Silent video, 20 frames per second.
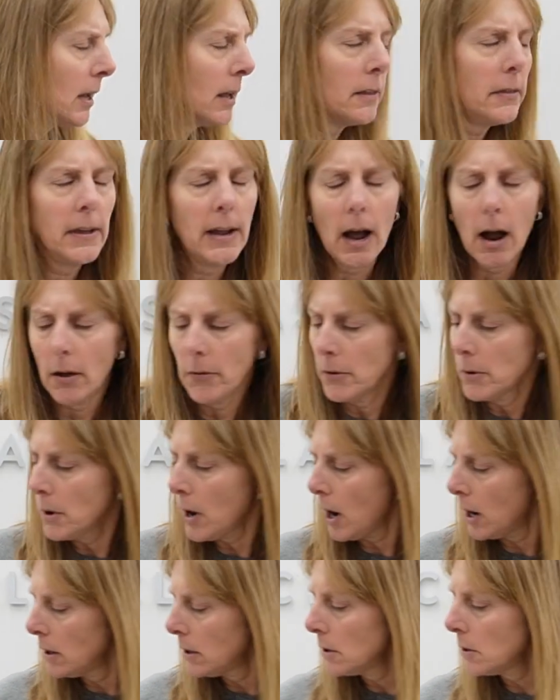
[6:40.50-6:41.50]
The other
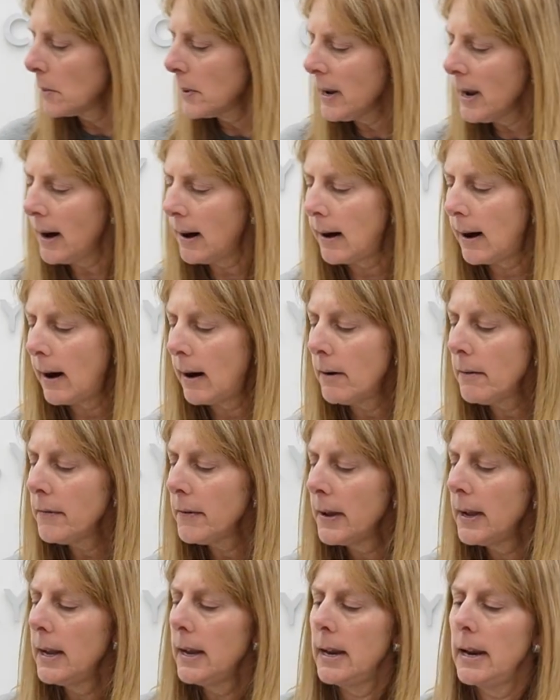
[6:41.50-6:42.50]
color we have
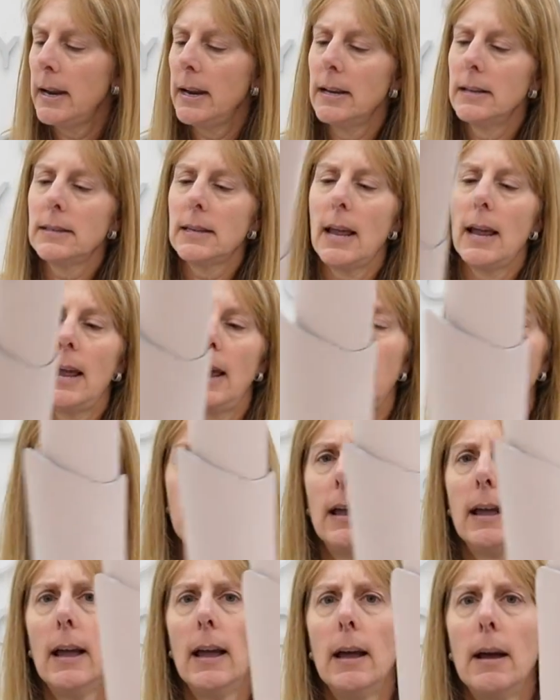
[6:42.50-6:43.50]
is
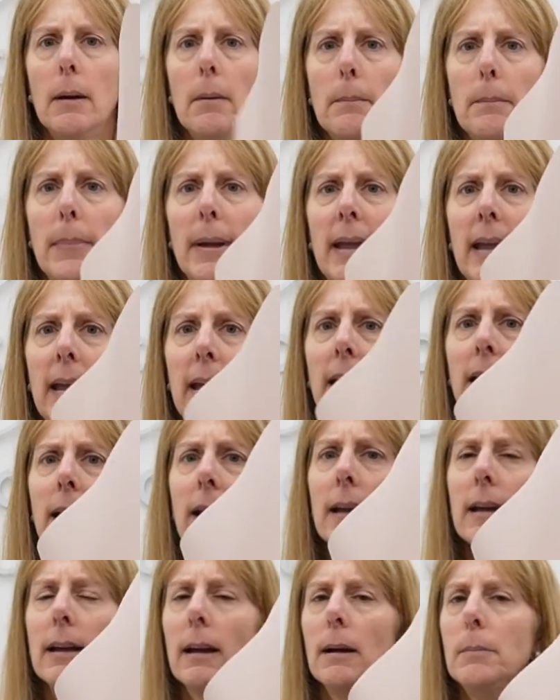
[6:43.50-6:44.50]
a pink,
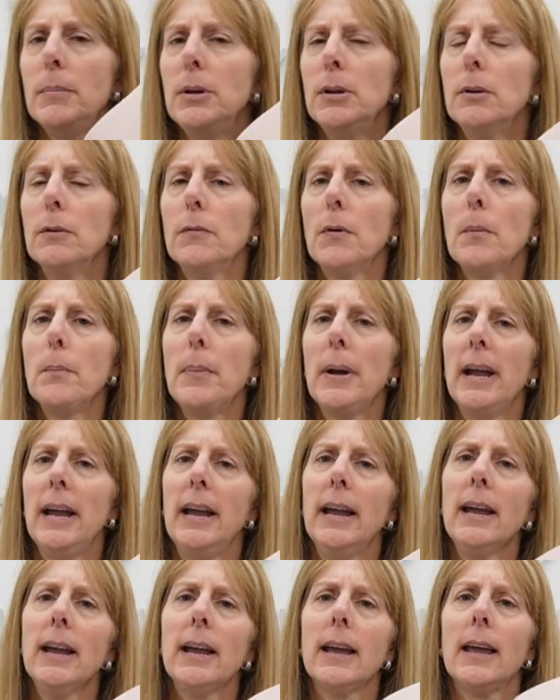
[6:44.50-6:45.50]
a beautiful
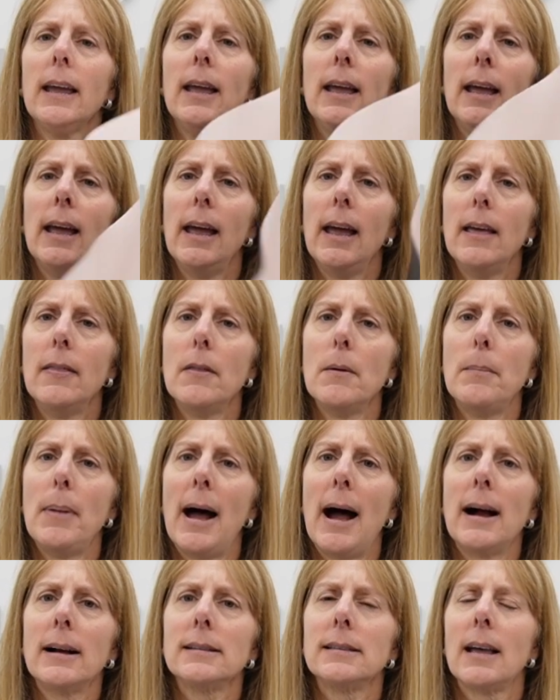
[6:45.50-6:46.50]
pink, and the
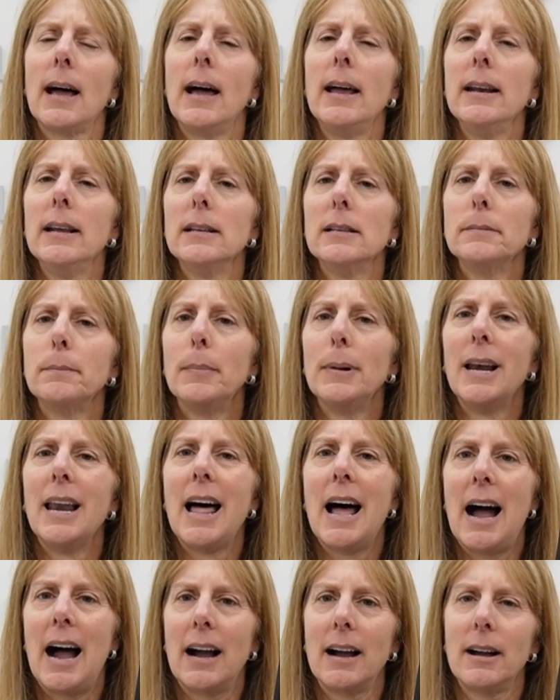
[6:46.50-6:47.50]
back side is
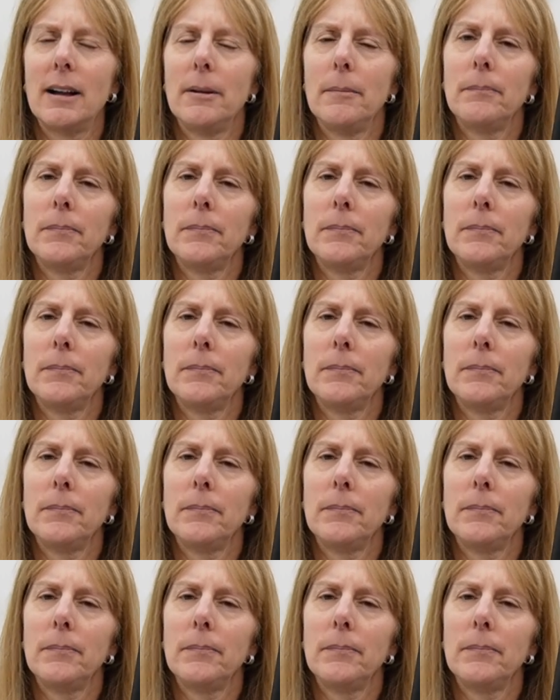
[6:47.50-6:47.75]
black.